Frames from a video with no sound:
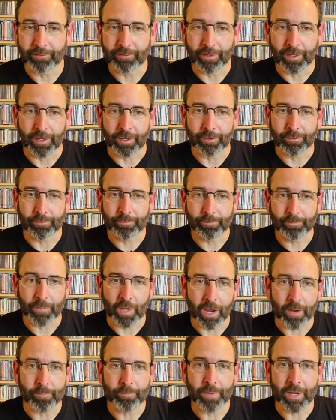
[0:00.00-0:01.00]
Uh,
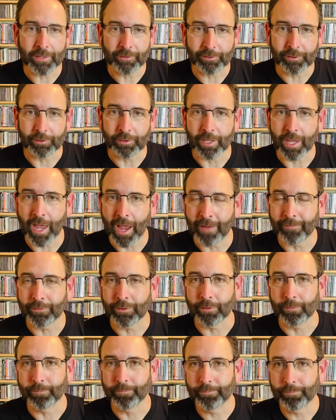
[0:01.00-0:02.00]
I basically have to.